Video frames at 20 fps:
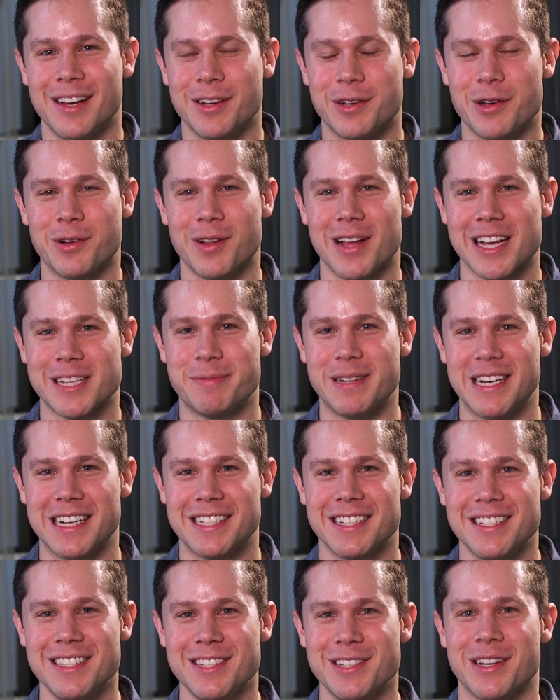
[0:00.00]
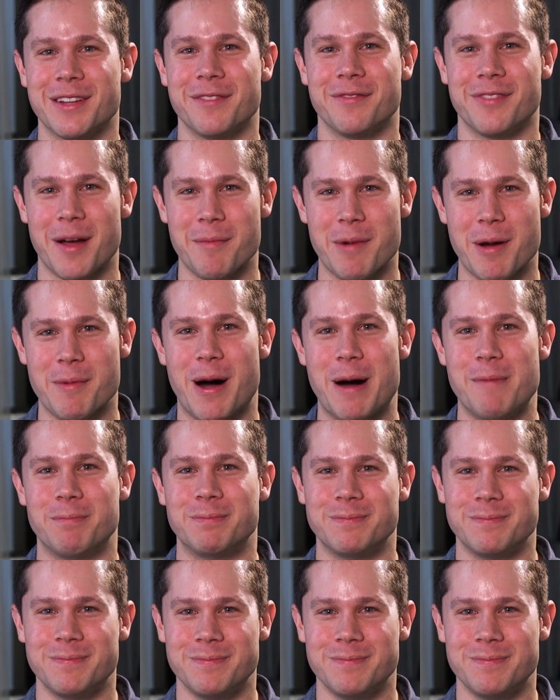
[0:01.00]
Google expeditions. You can find my mom.